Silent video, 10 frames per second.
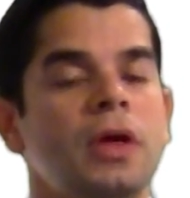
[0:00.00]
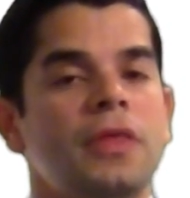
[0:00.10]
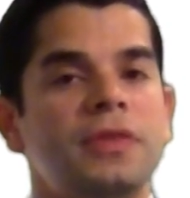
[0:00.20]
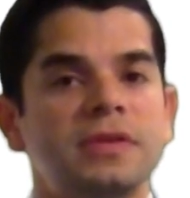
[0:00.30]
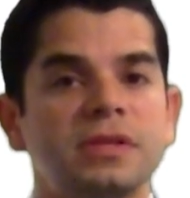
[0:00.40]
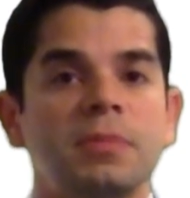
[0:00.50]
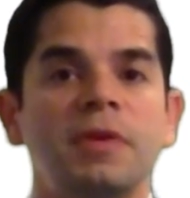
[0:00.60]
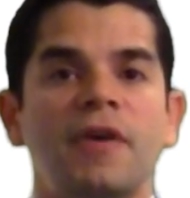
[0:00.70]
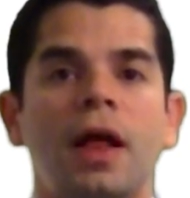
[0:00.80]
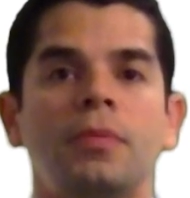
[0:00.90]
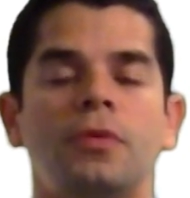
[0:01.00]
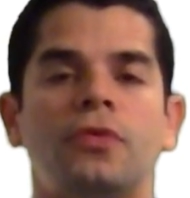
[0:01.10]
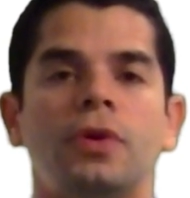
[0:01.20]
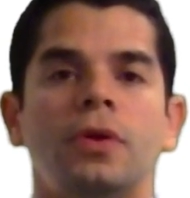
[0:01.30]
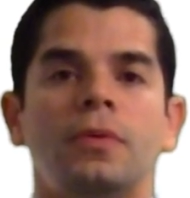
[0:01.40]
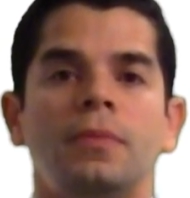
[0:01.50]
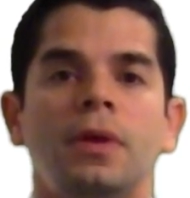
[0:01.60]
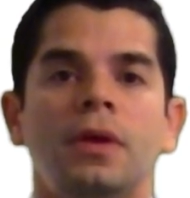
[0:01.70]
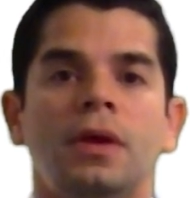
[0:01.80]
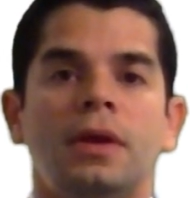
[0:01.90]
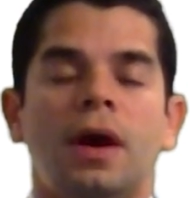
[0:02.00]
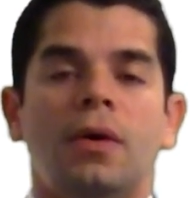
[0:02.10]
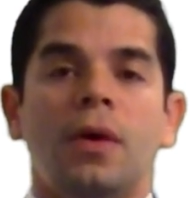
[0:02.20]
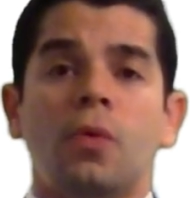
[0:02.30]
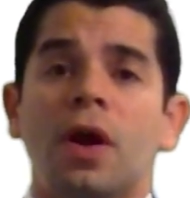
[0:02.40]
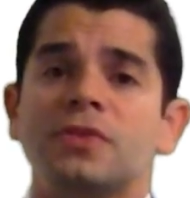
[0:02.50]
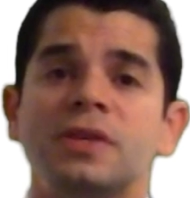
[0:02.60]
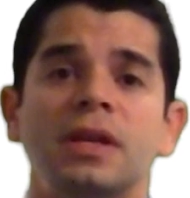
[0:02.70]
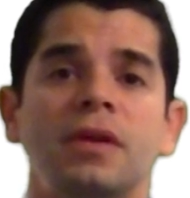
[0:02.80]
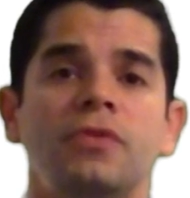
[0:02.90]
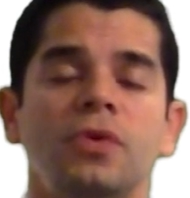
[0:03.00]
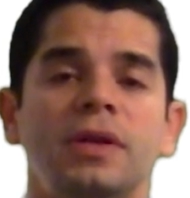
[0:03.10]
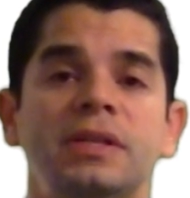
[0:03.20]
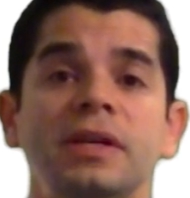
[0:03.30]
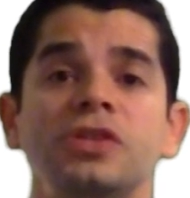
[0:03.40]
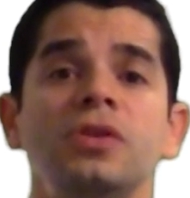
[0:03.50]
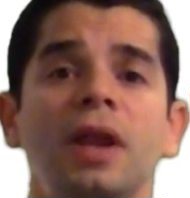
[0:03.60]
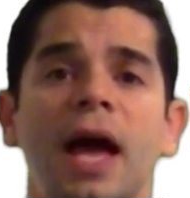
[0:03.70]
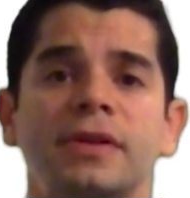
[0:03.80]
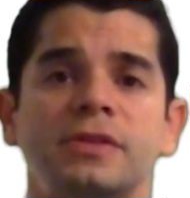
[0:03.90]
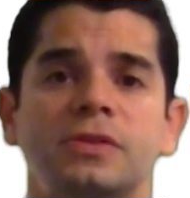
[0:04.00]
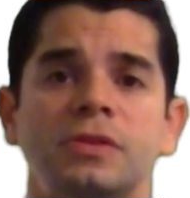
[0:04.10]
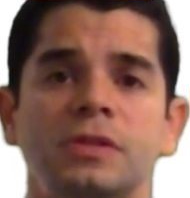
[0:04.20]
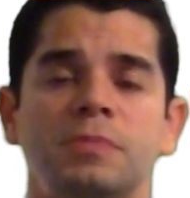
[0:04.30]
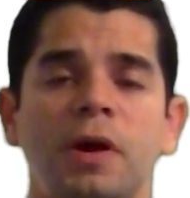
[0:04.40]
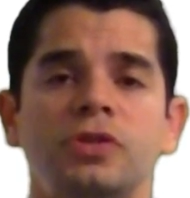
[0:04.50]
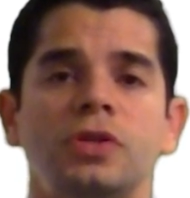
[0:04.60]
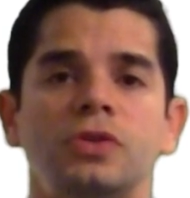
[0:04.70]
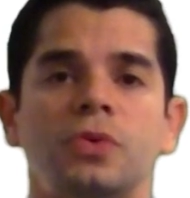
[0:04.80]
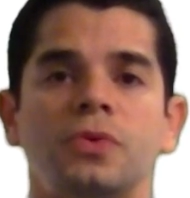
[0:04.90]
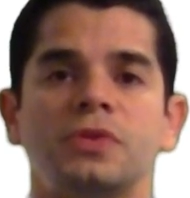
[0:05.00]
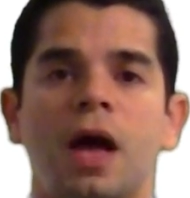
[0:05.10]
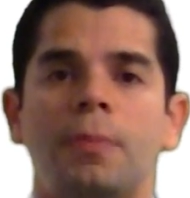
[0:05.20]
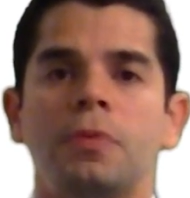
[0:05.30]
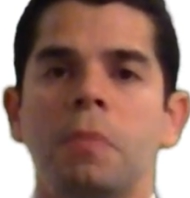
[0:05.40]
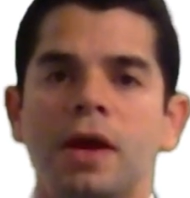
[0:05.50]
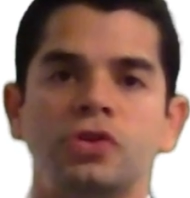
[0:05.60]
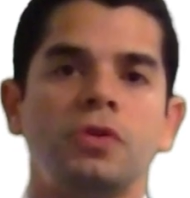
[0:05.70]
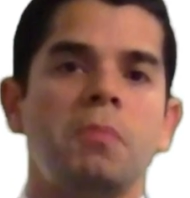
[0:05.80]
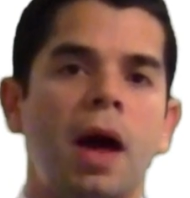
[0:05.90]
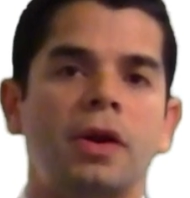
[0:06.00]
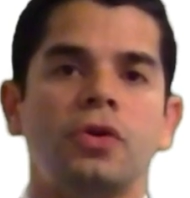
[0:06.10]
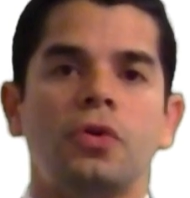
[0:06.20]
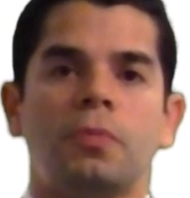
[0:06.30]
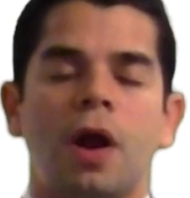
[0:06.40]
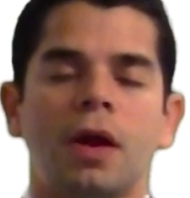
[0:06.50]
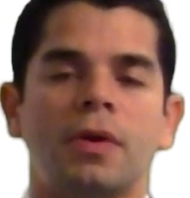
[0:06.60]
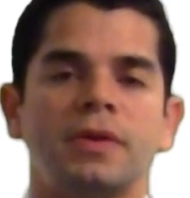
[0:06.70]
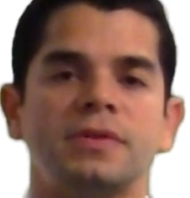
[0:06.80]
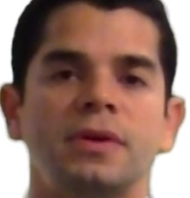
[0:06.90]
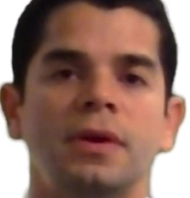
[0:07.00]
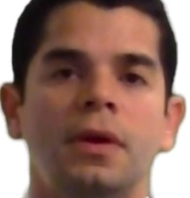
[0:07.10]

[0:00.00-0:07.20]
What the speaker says: This is going to be valuable for you. Now, and we're also going to give you additional access to these budgeting tools to help you measure and monitor your progress.